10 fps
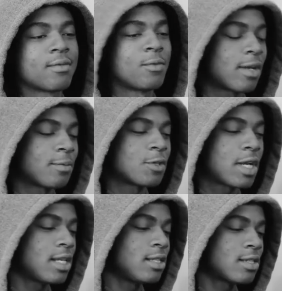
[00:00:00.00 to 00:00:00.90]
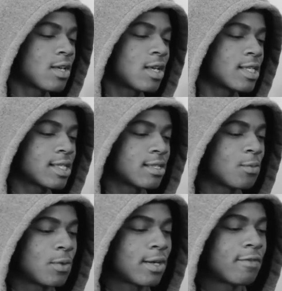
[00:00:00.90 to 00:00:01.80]
Like when I'm creating the
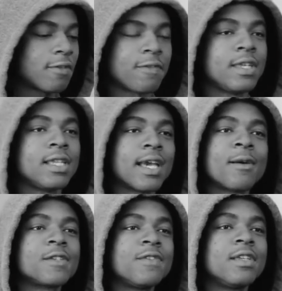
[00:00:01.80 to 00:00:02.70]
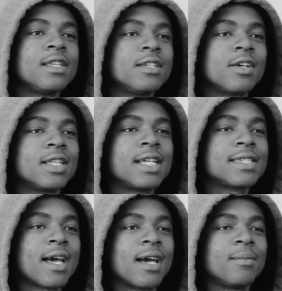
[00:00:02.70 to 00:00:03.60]
songs, it's whatever feeling I was feeling during that